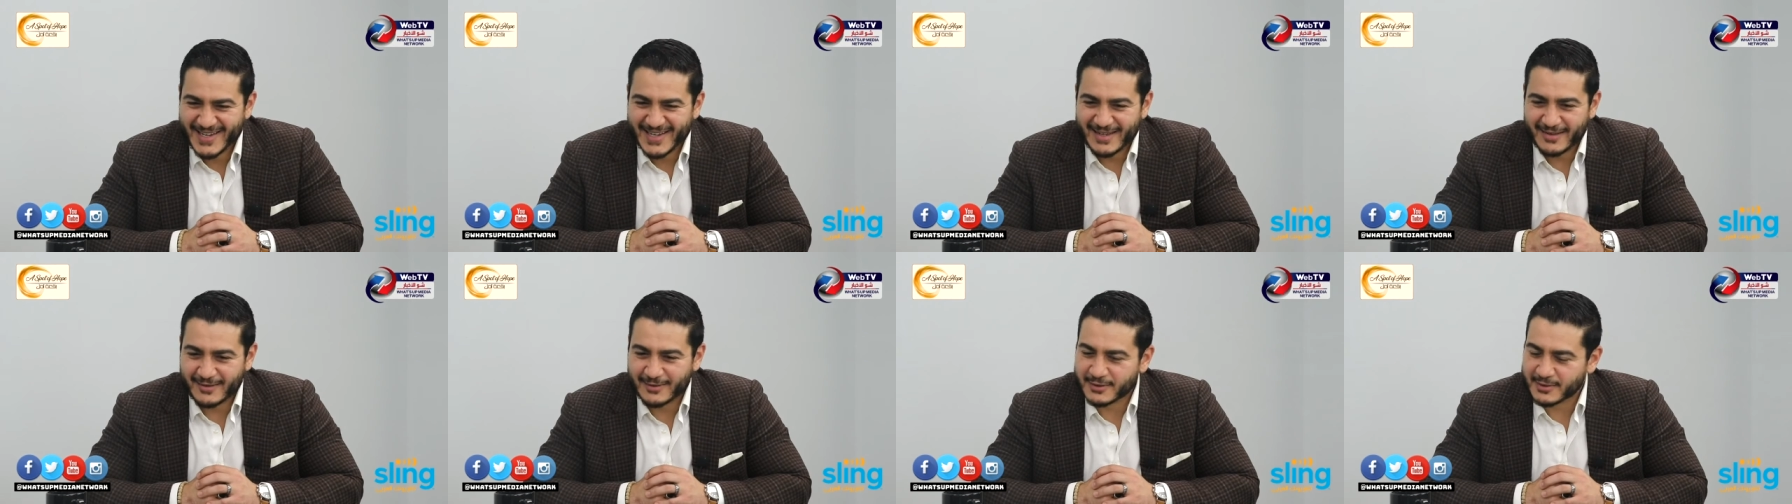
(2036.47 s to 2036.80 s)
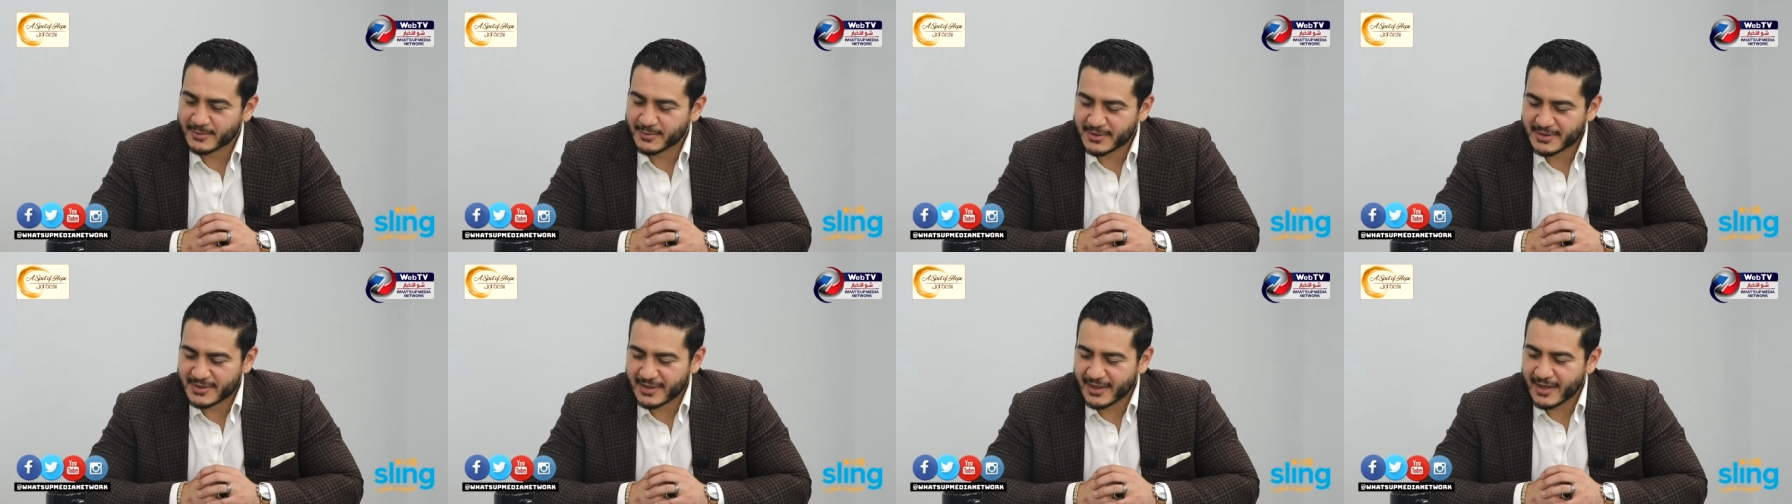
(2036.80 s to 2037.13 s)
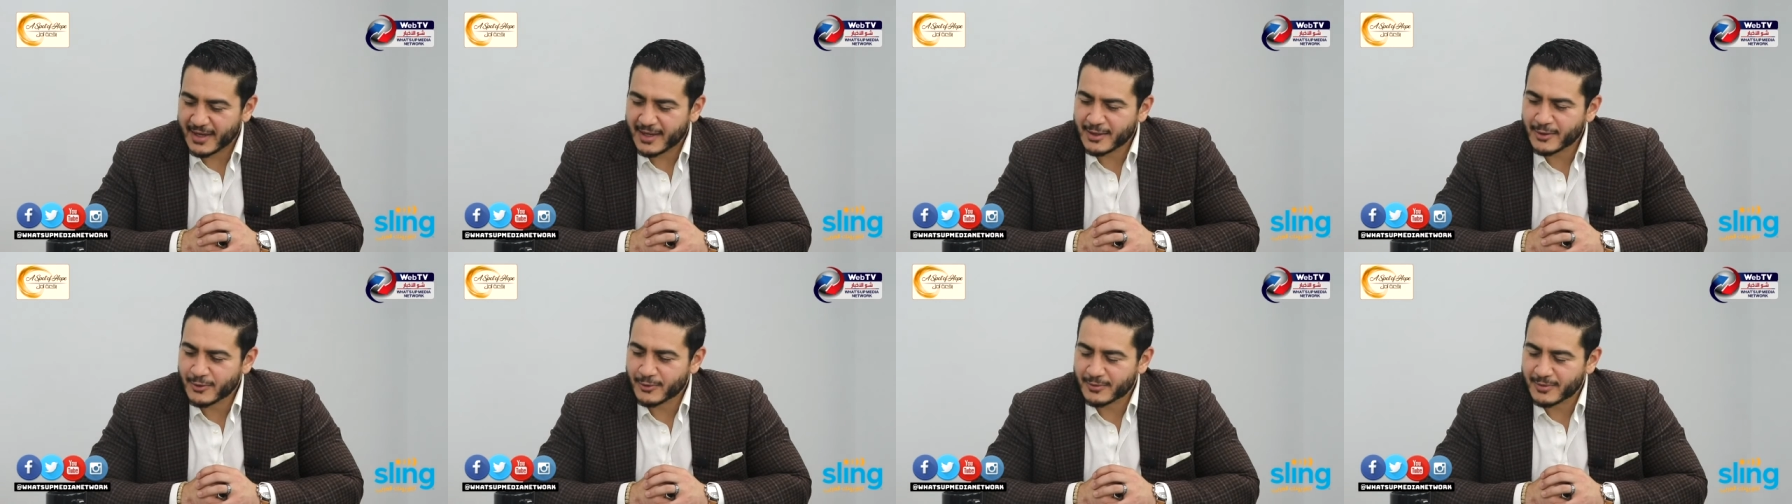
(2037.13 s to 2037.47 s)
He looks at me, he's like,
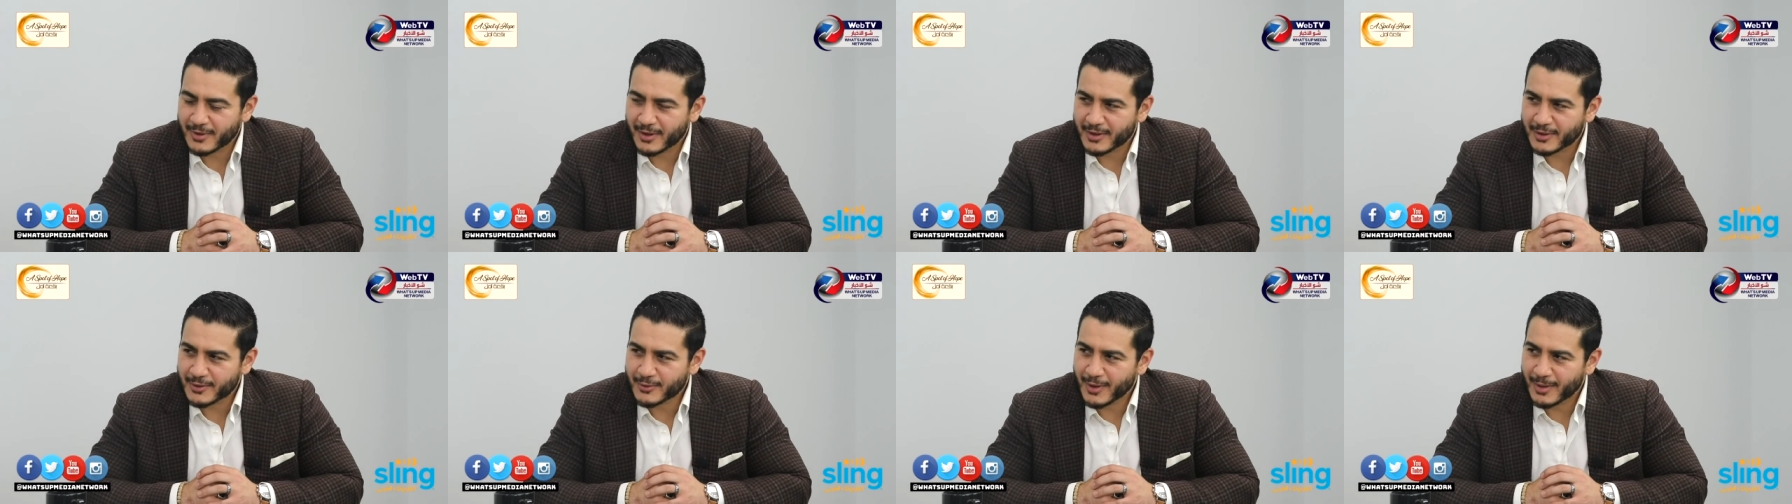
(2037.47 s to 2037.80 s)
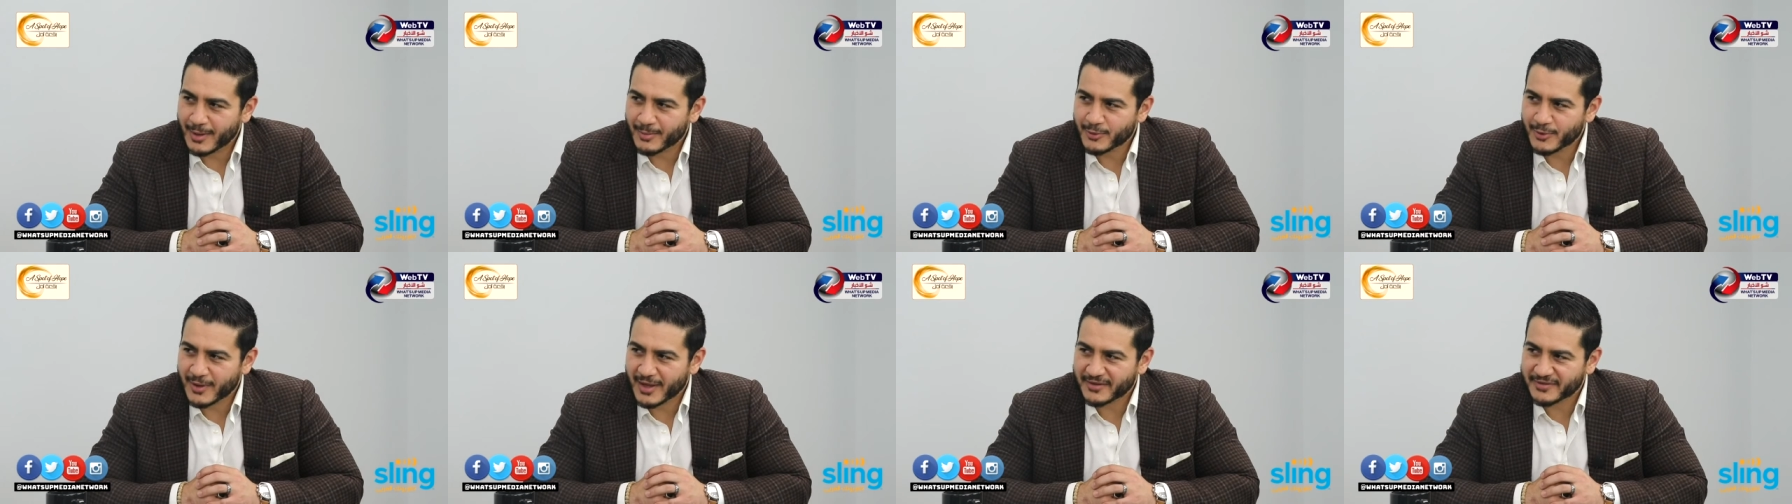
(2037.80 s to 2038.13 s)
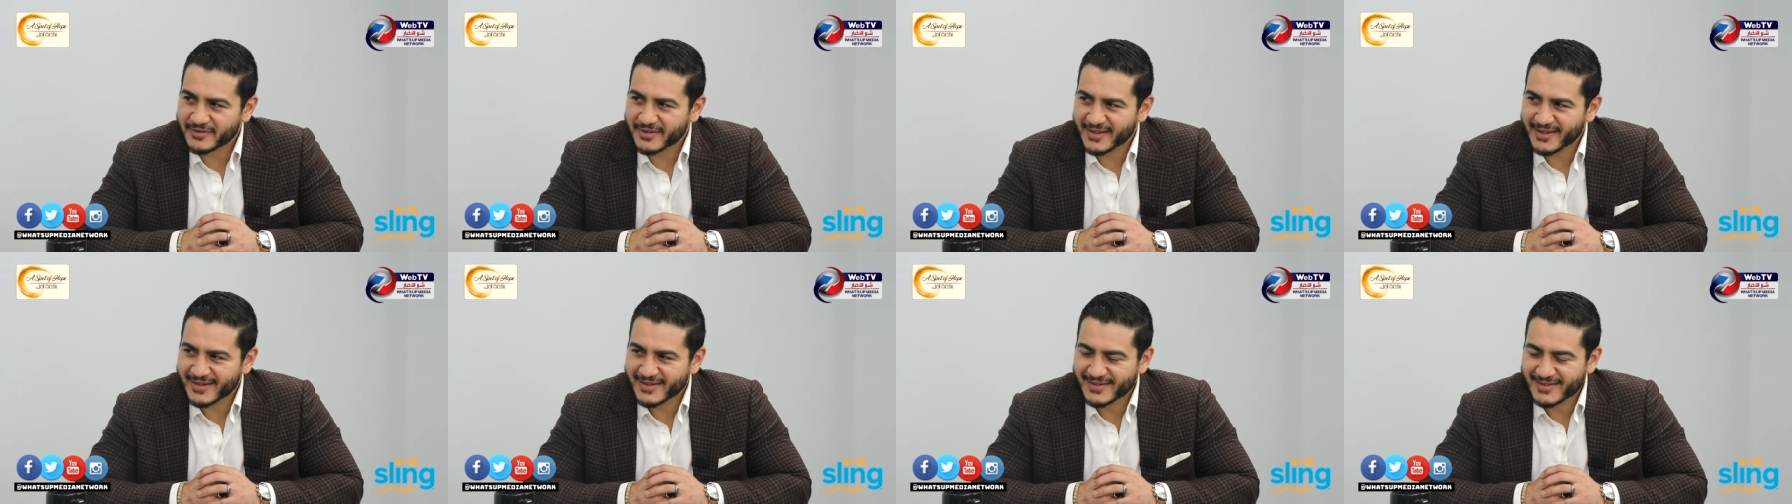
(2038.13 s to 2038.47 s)
hey, are you Abdul
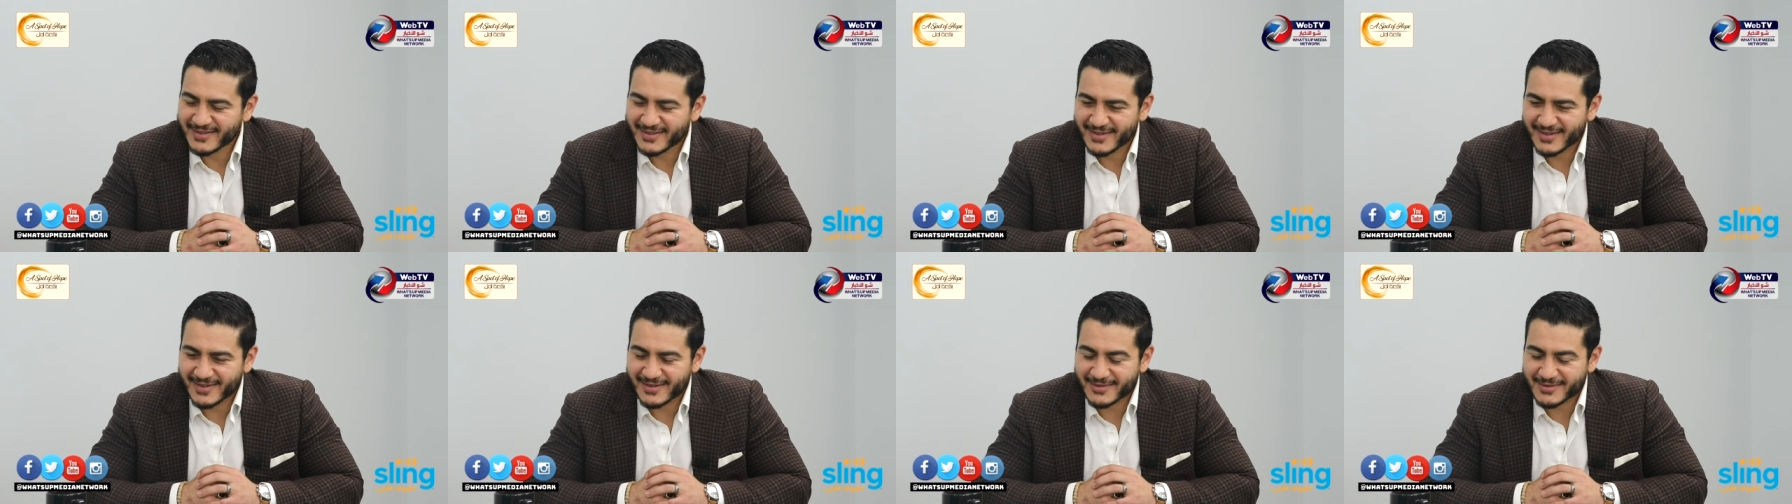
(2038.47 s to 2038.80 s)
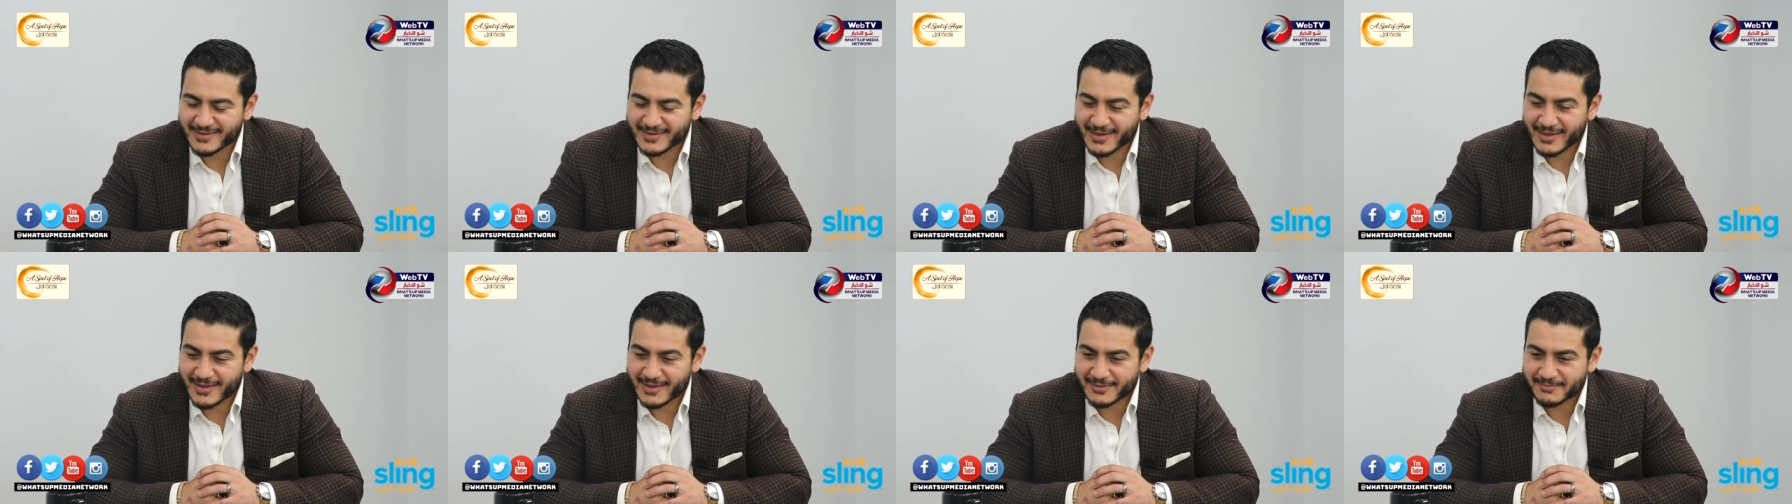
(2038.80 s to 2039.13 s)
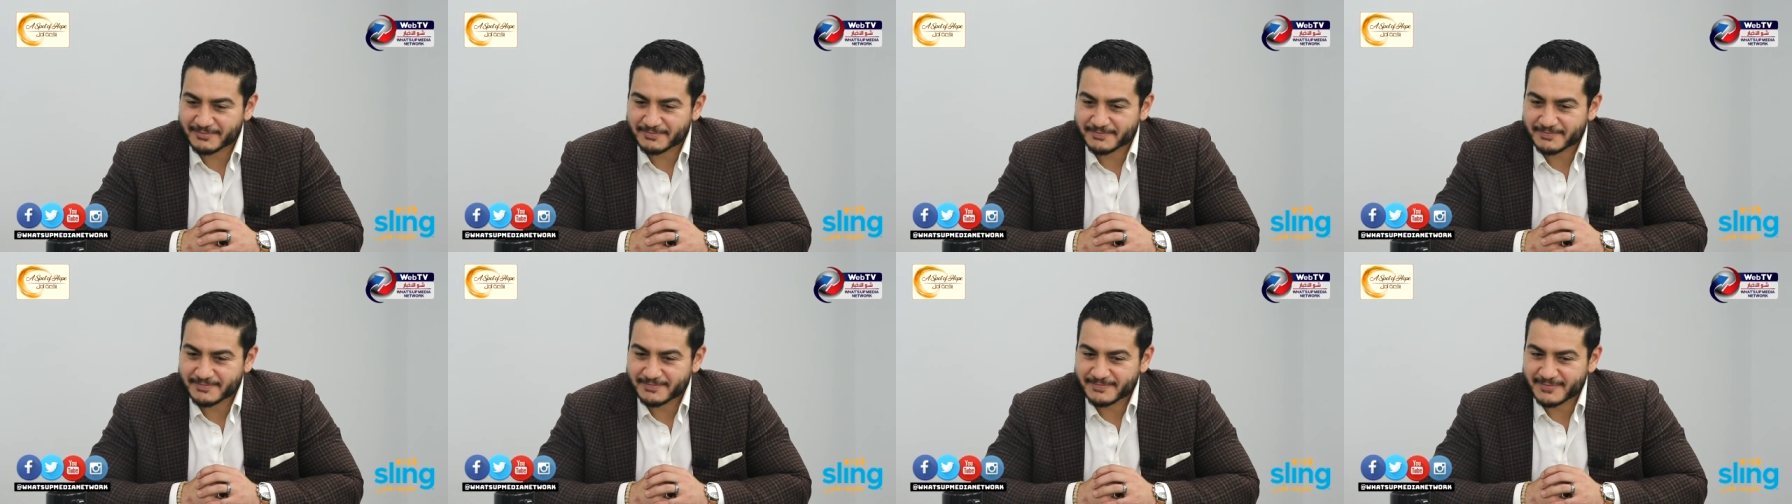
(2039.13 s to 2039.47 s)
El-Sayed? And I was like,
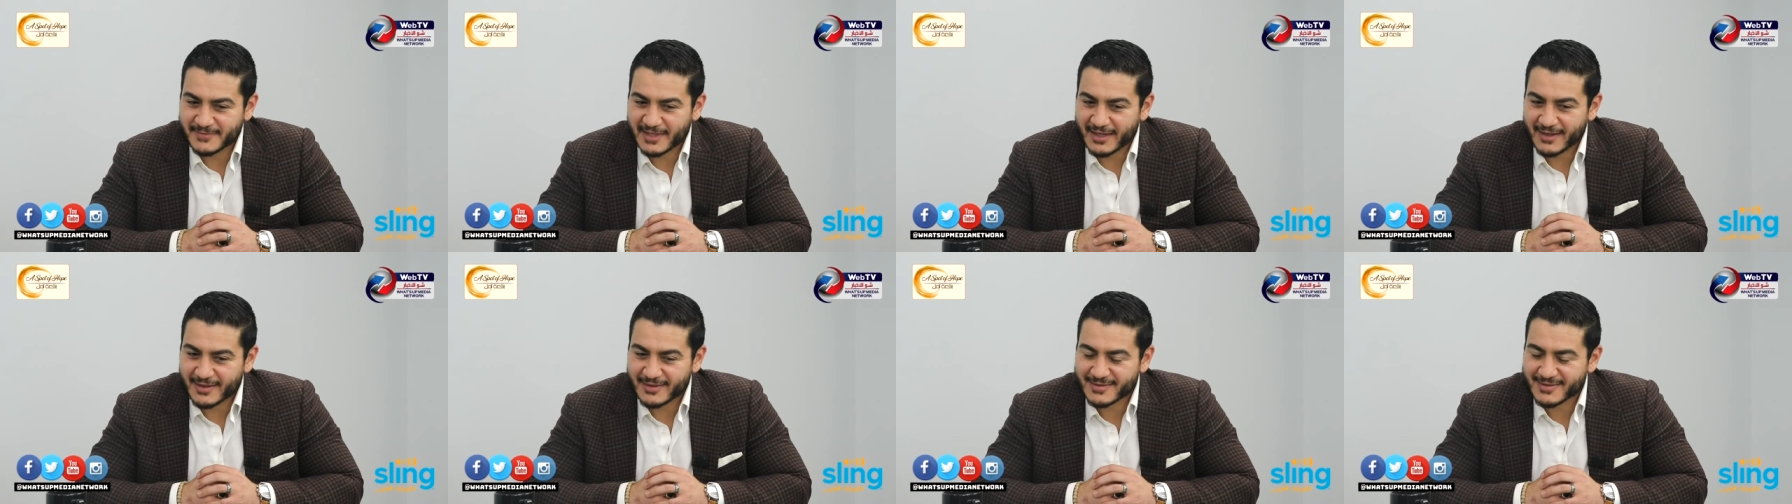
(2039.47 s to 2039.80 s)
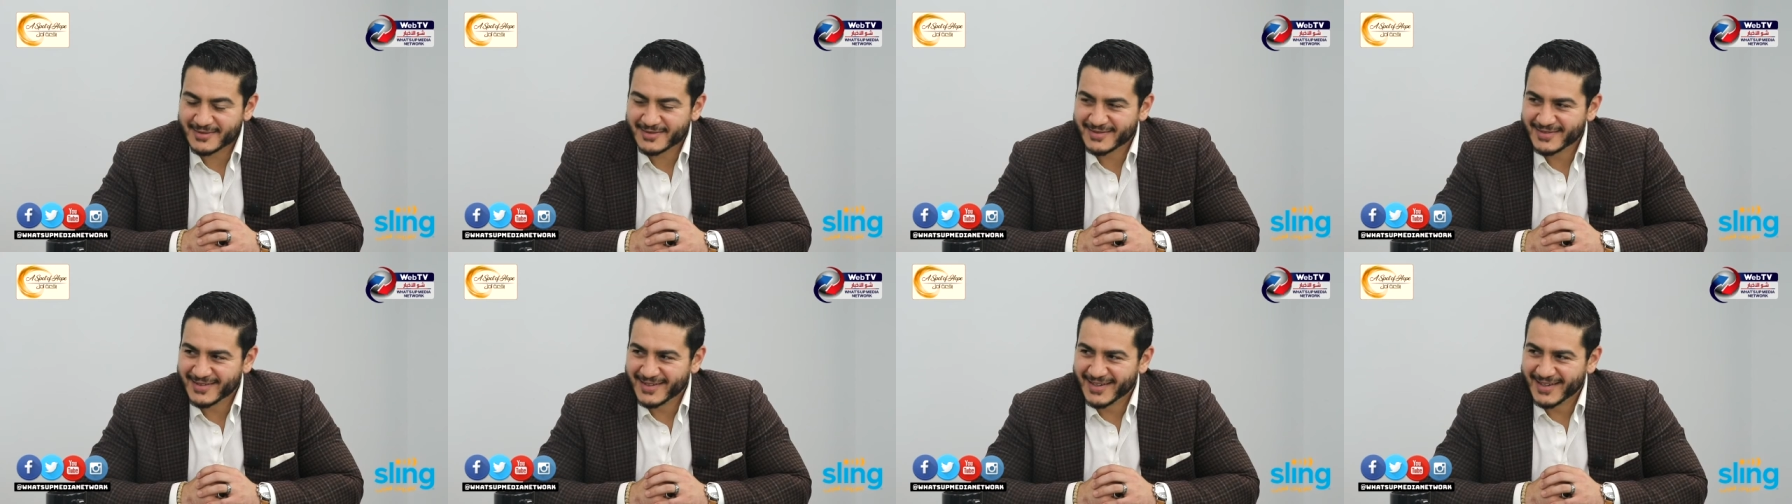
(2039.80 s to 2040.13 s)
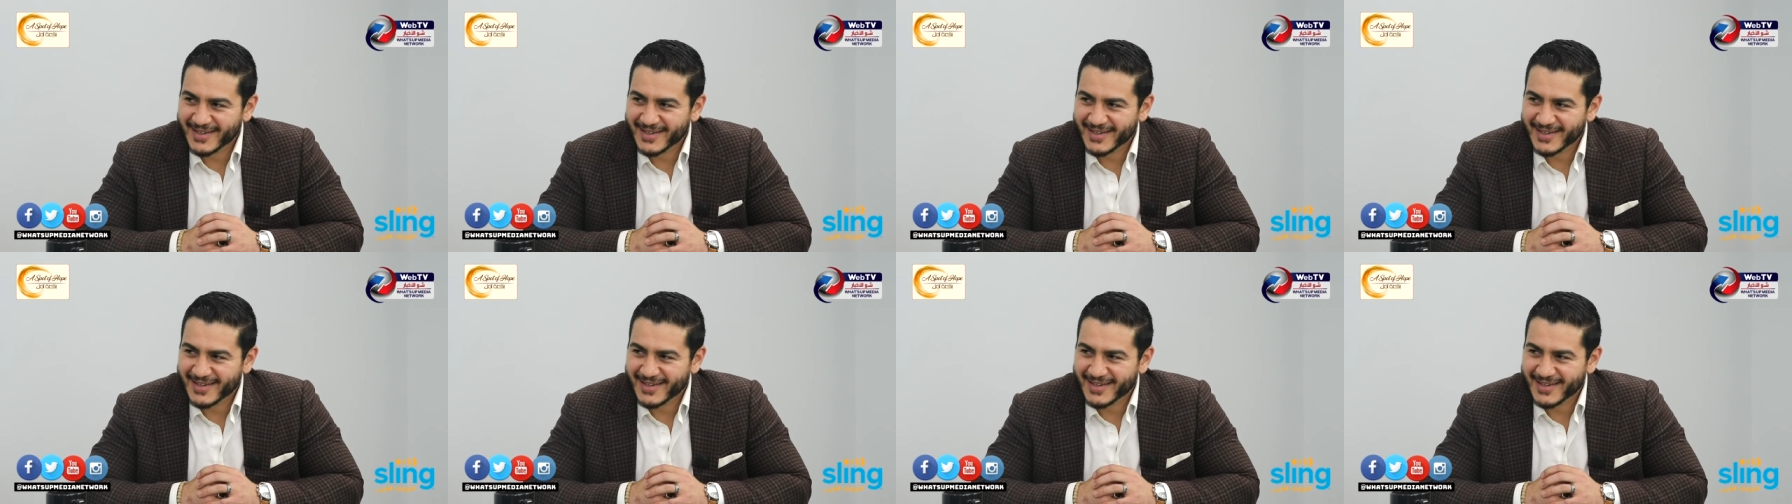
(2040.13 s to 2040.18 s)
yes.